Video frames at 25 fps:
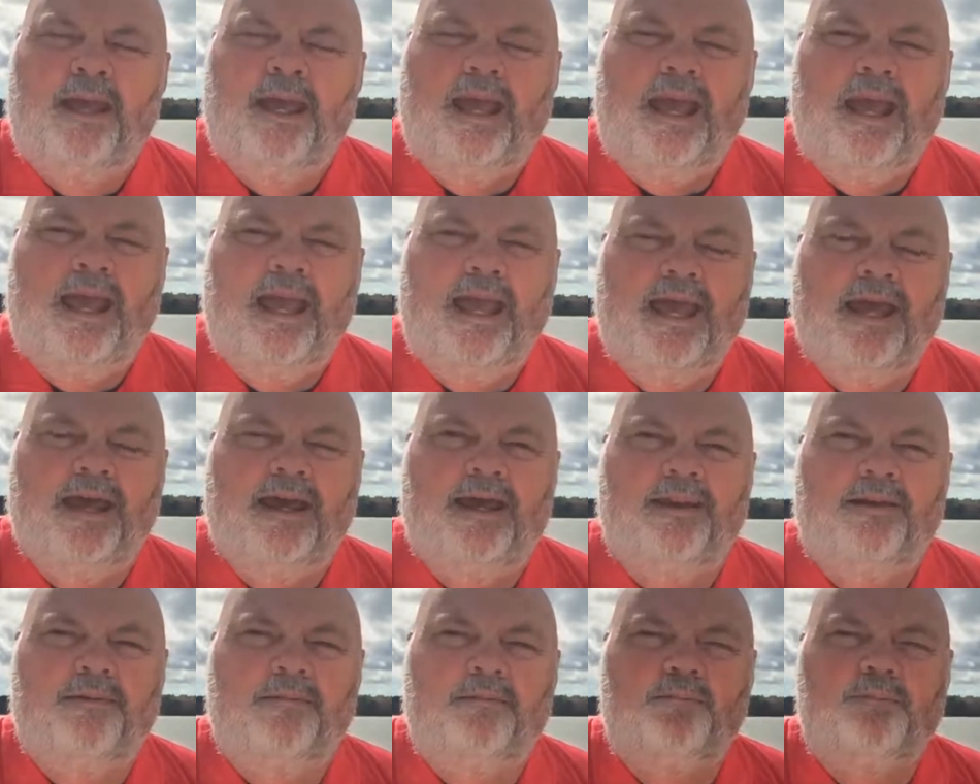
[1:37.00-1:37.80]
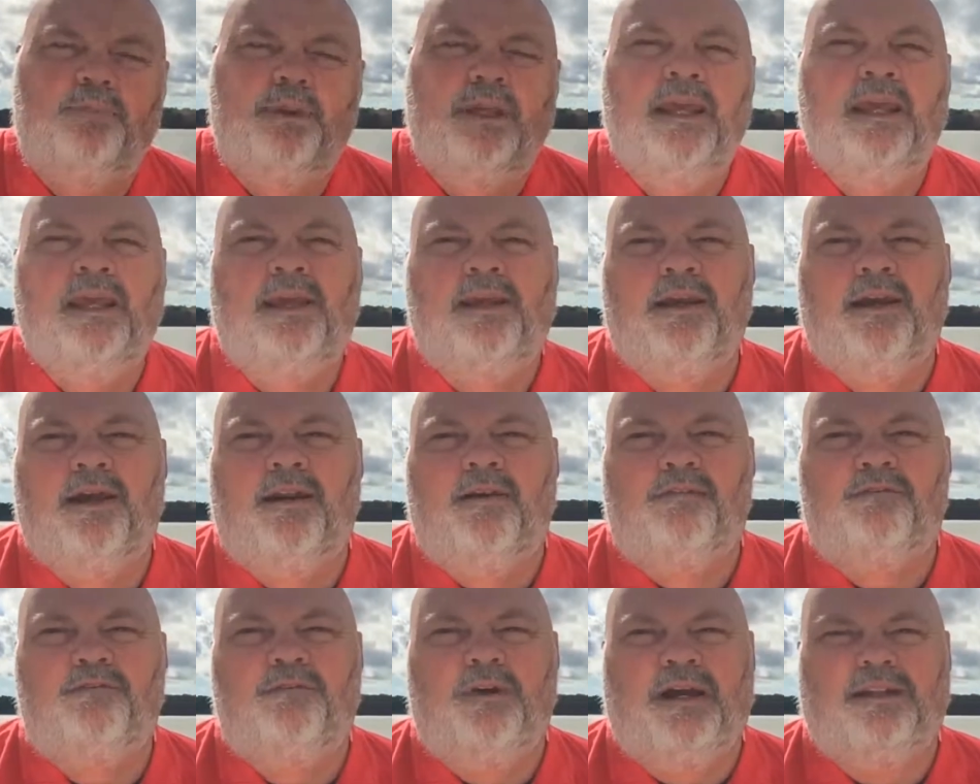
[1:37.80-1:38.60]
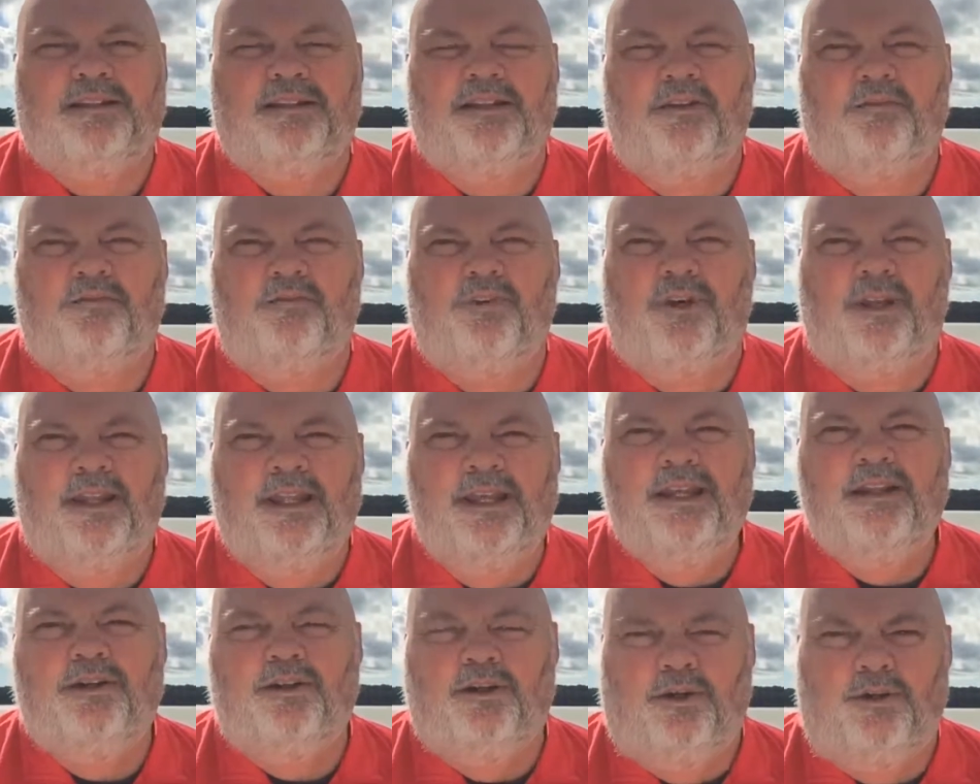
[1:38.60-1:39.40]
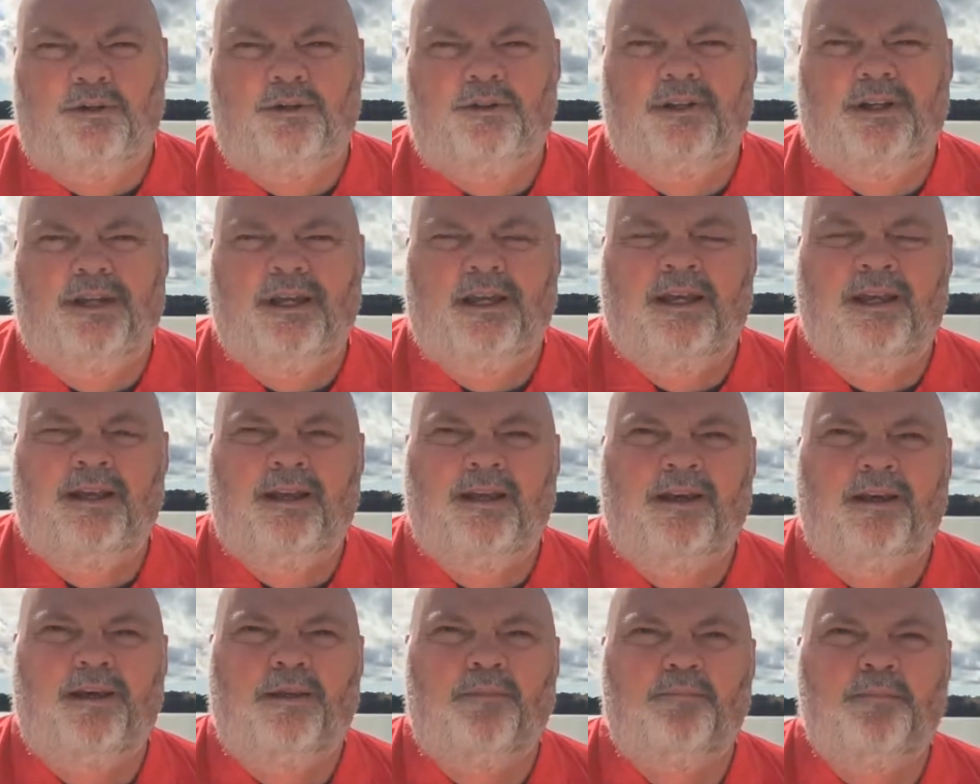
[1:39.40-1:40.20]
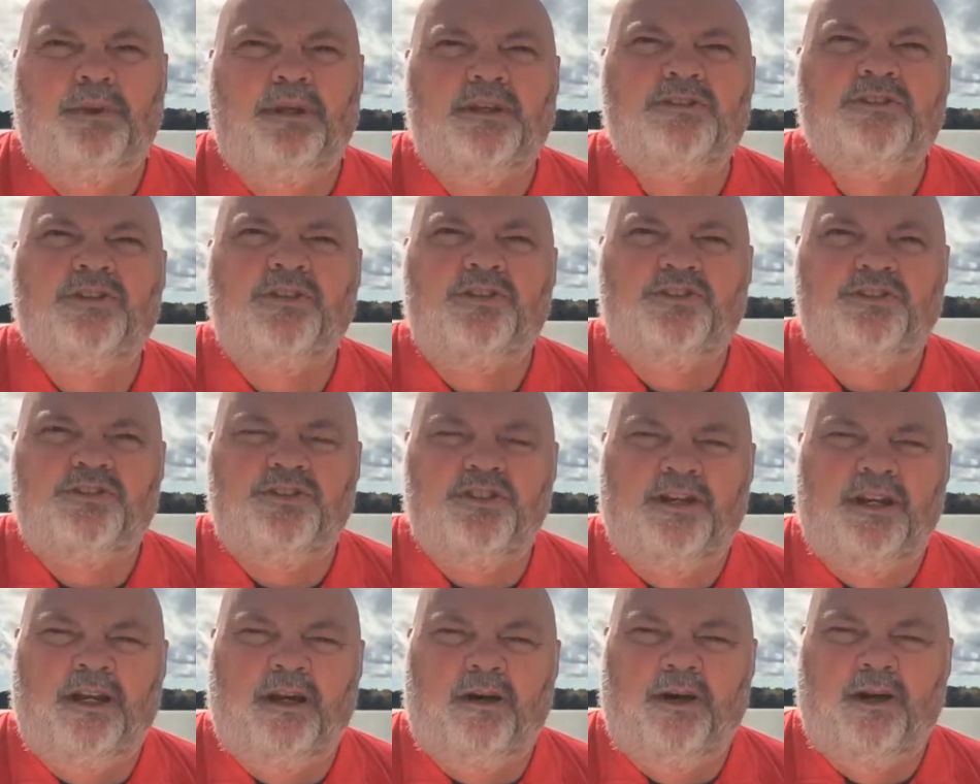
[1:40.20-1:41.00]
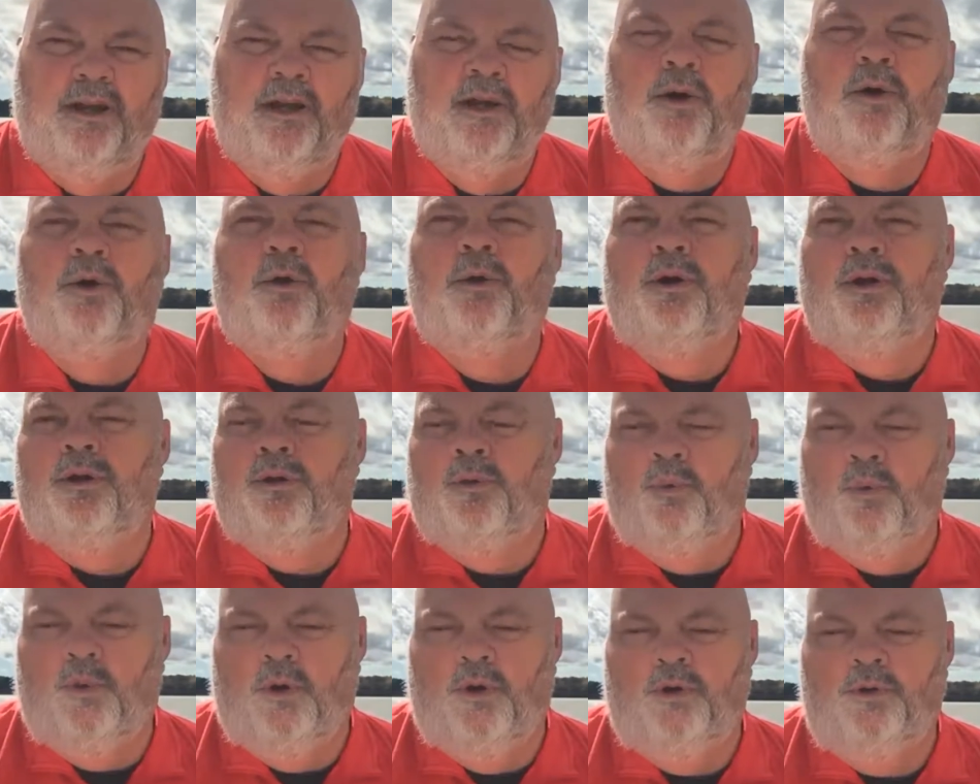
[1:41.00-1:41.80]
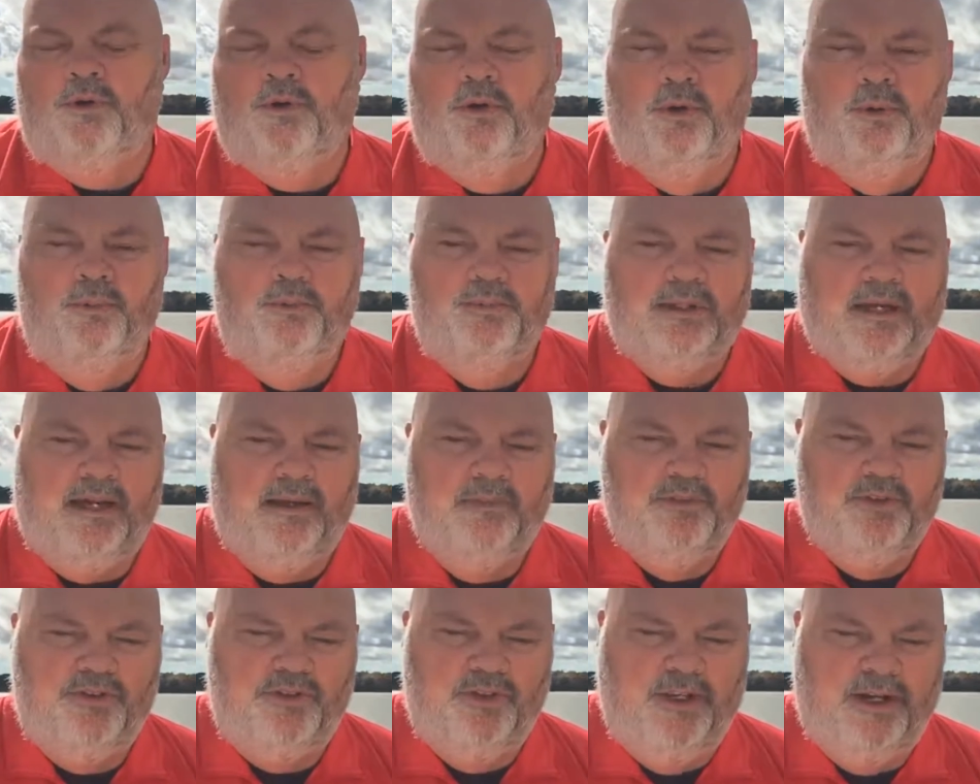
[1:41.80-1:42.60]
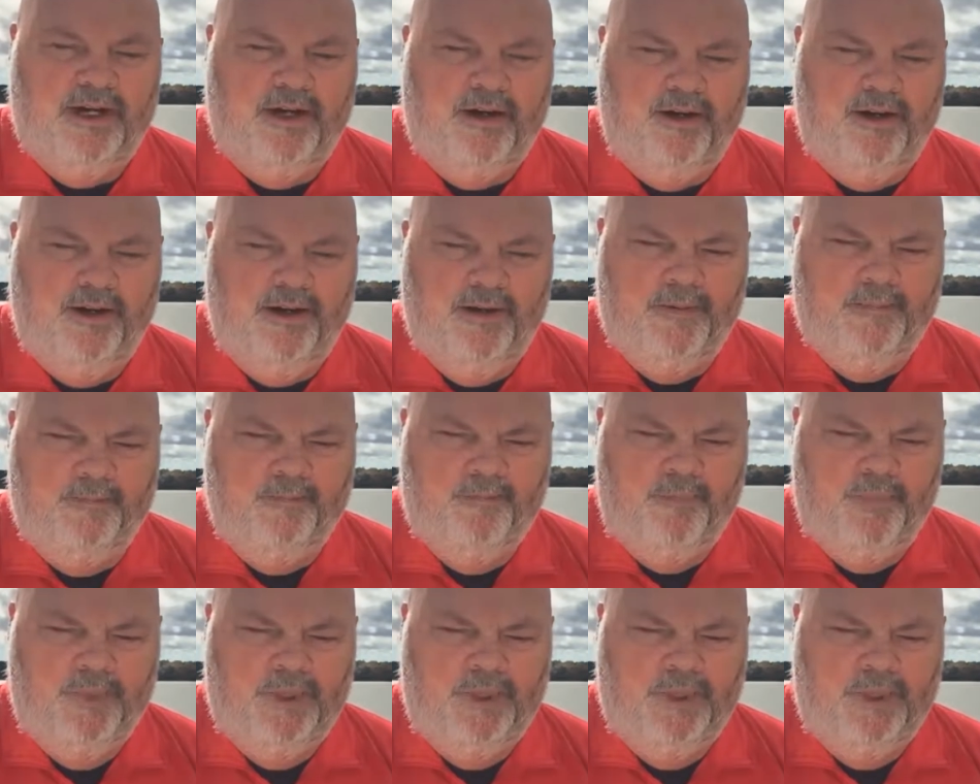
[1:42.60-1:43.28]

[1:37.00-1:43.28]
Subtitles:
and being an effective leader in a business scenario or in a work group type scenario.